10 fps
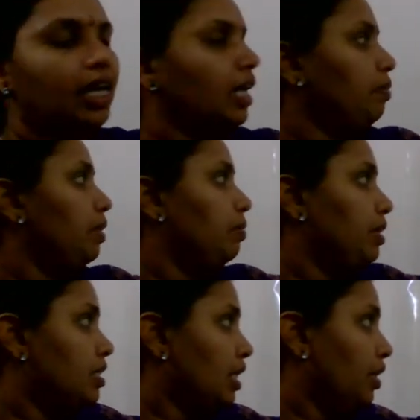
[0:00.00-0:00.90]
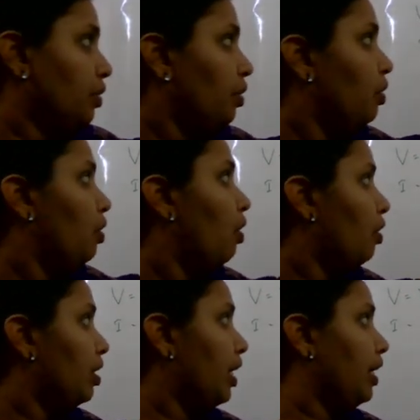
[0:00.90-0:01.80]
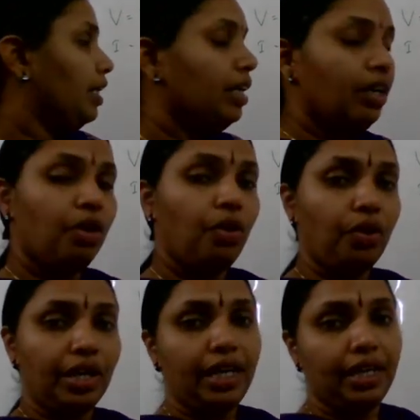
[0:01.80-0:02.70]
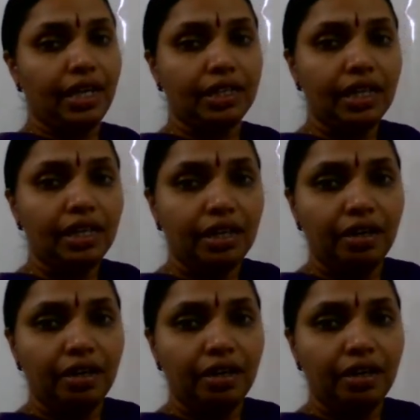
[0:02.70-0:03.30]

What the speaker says: It may be 0 or 90 or any other